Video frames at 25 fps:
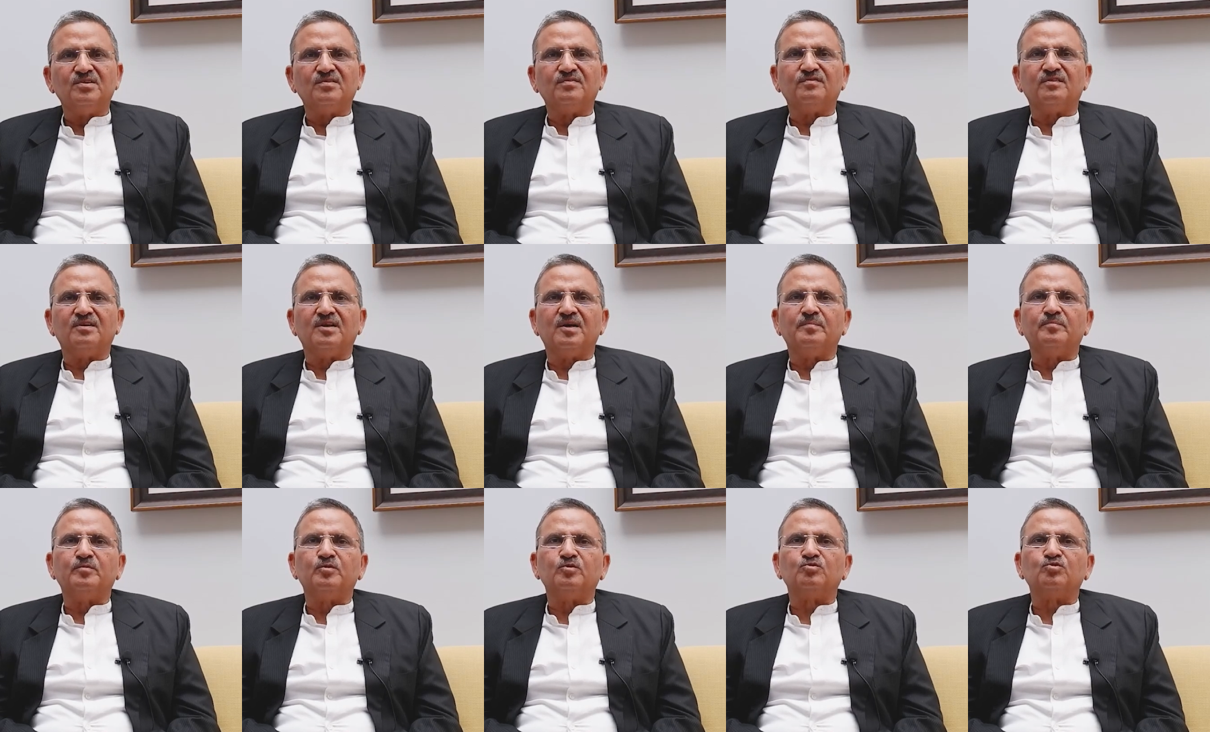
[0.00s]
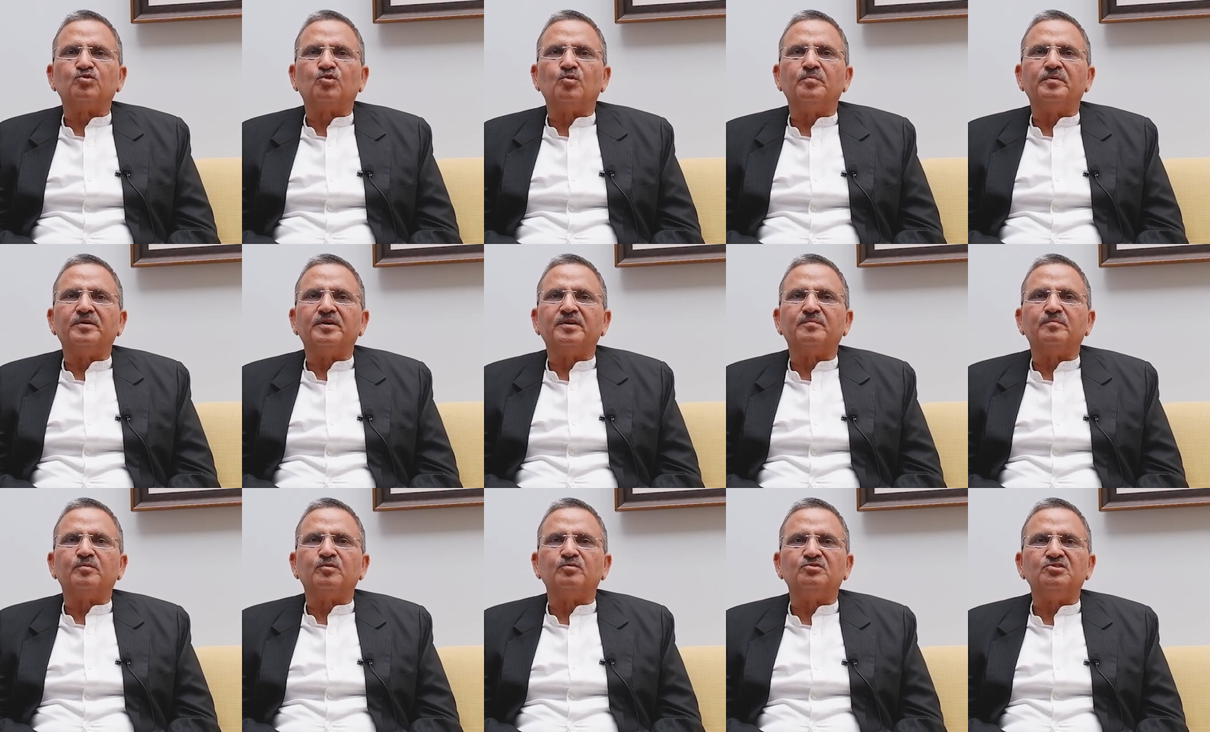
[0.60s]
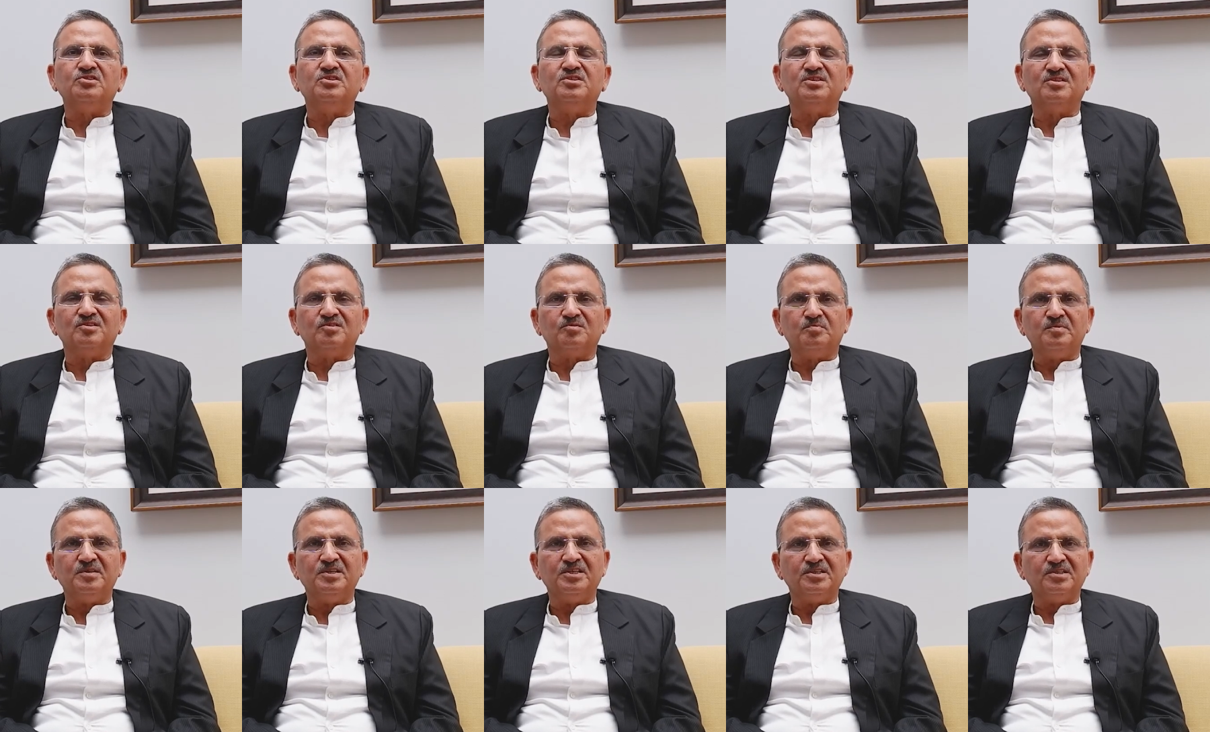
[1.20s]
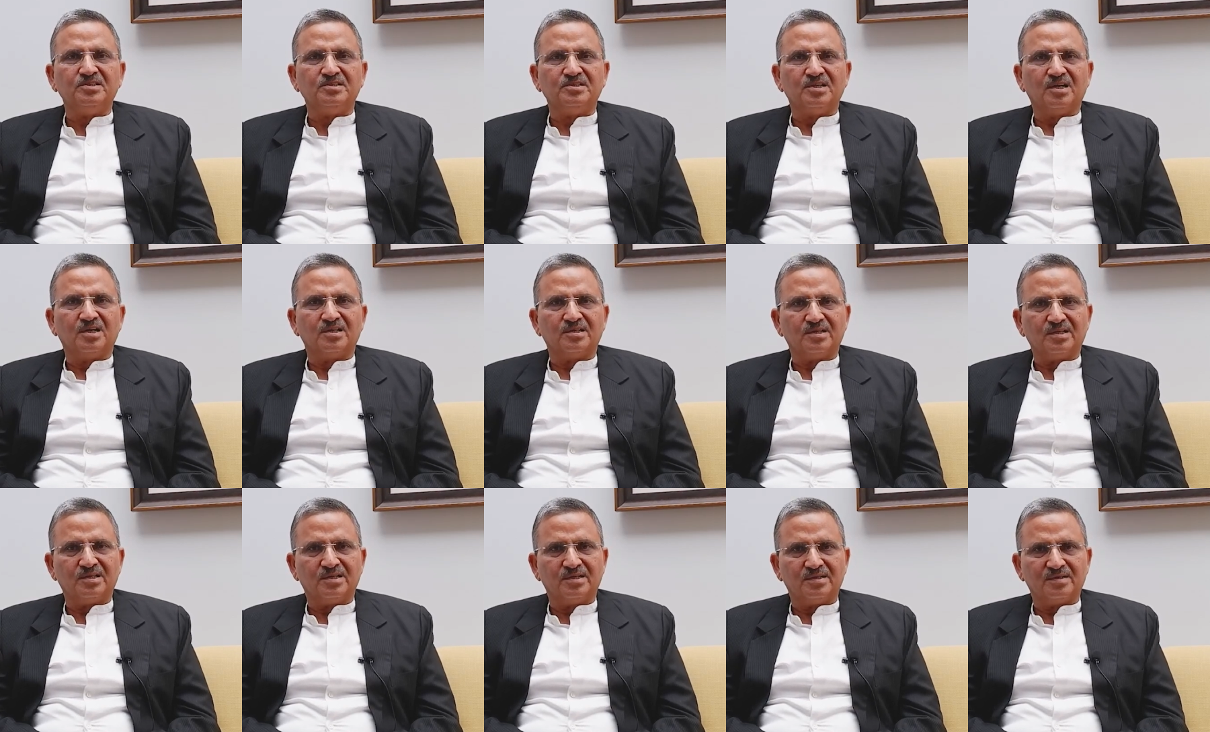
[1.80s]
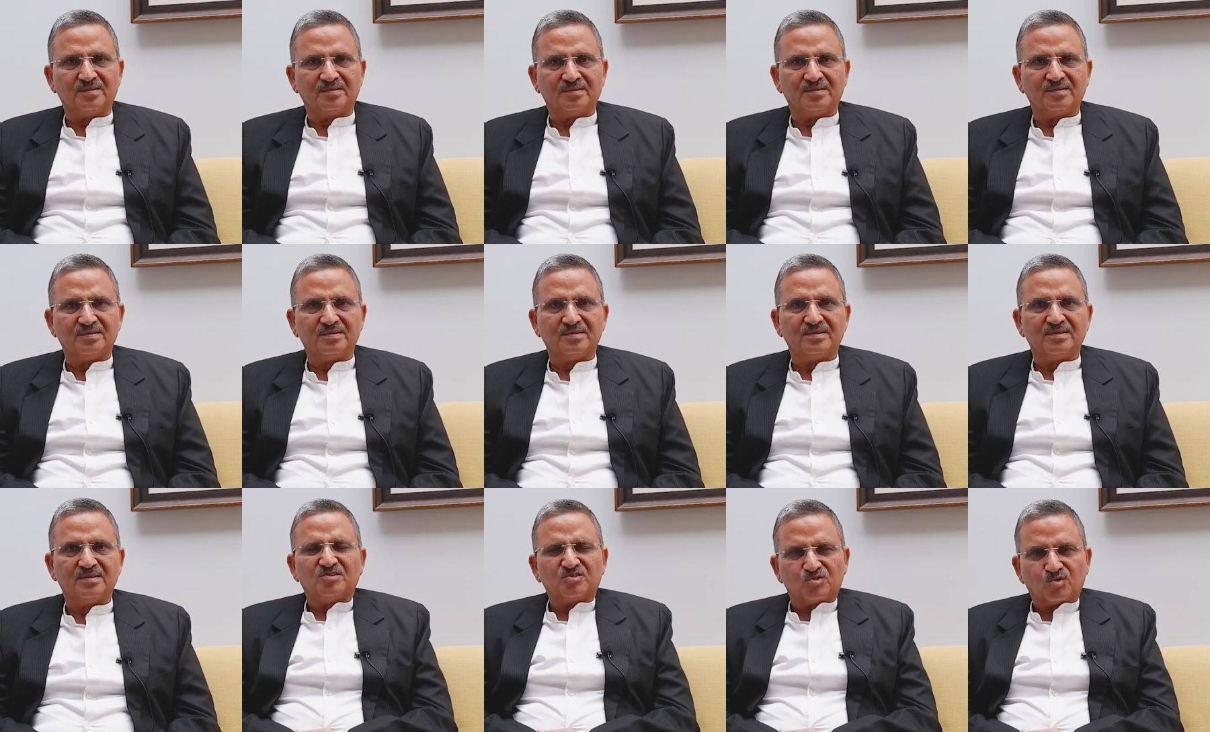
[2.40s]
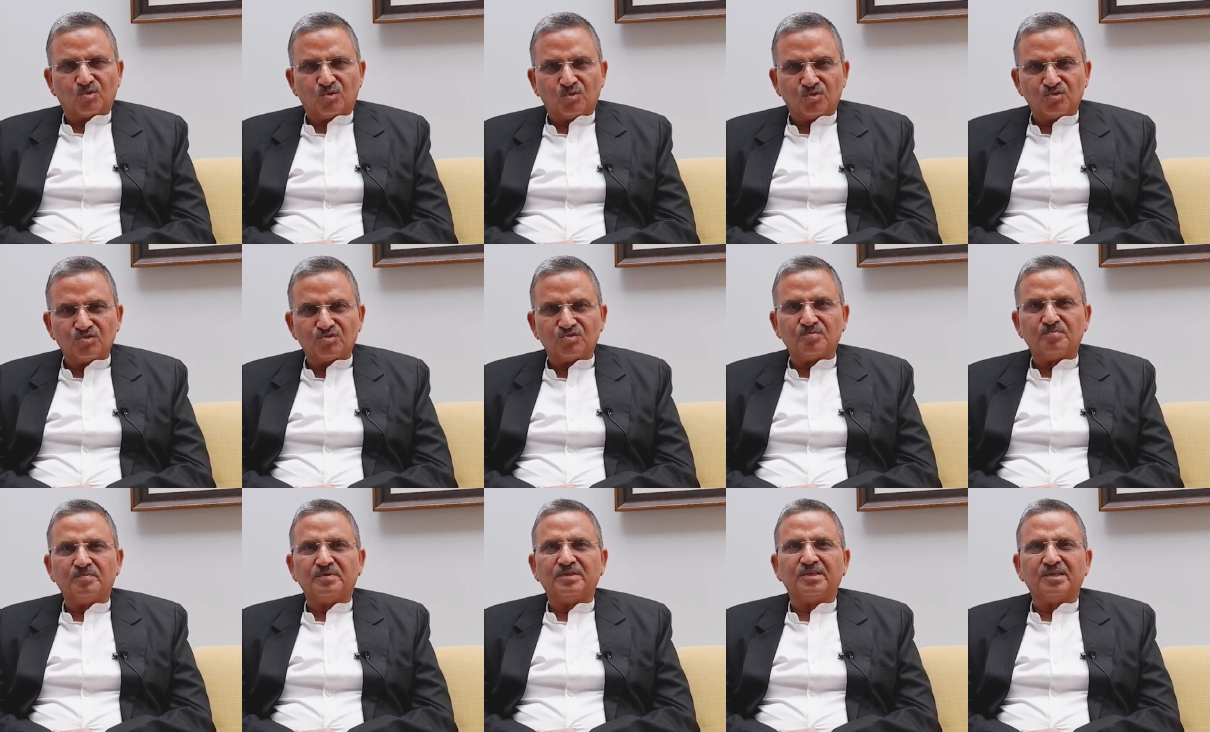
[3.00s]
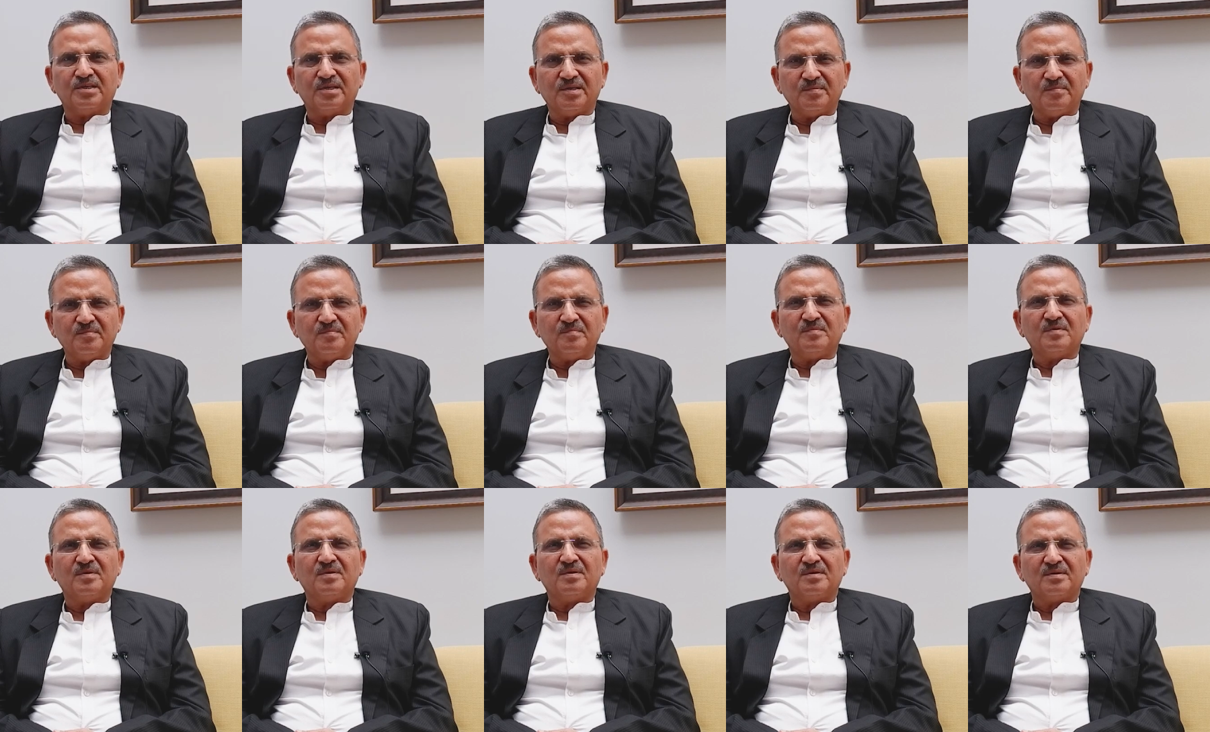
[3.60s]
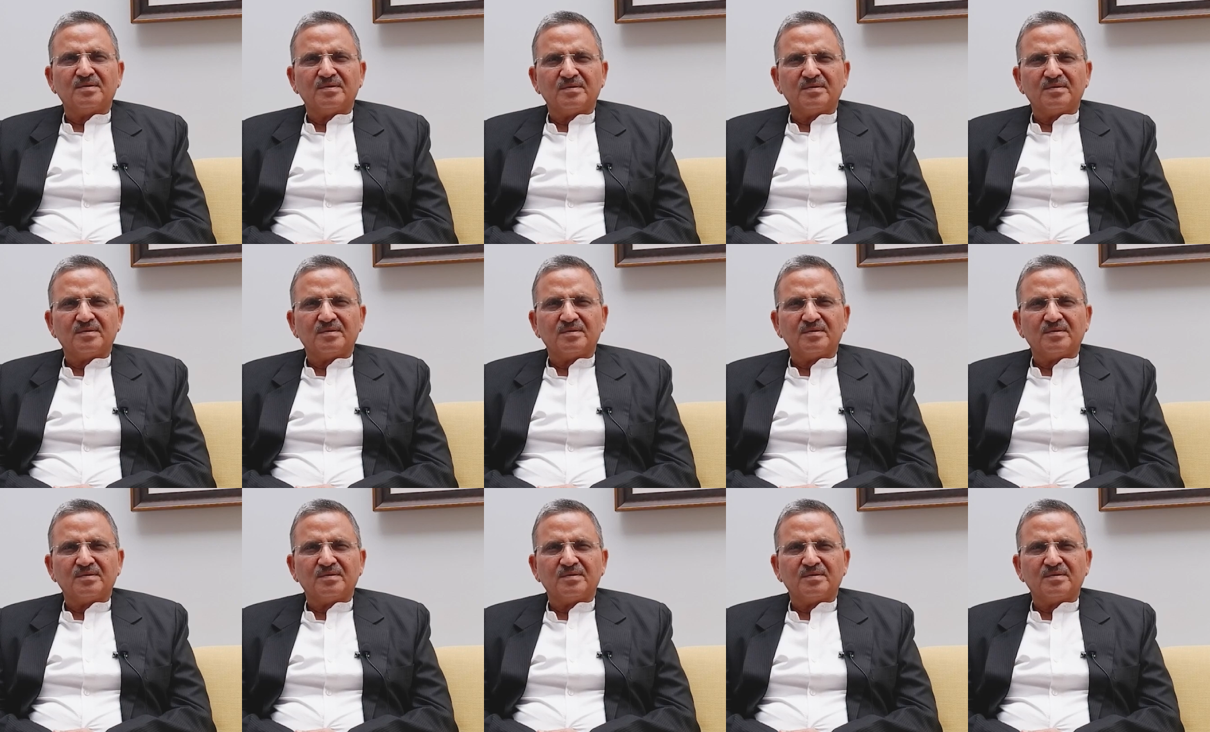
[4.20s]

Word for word: of laparoscopic procedures being done here, this course became